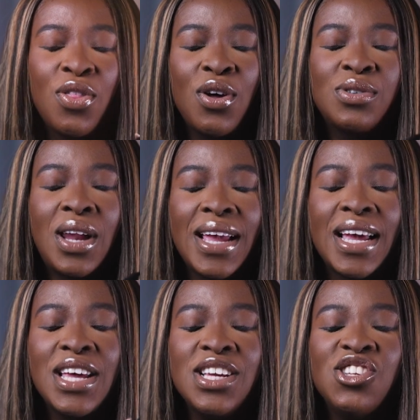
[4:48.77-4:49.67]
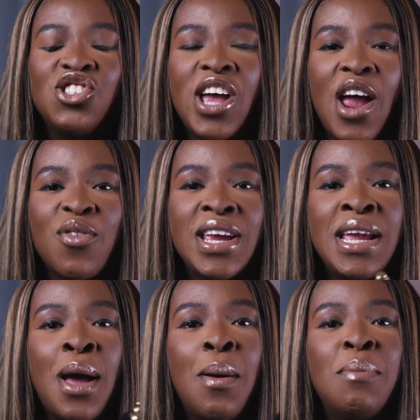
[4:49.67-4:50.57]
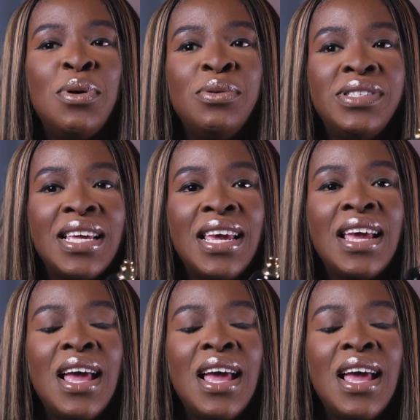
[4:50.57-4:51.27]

of those like cherry, boozy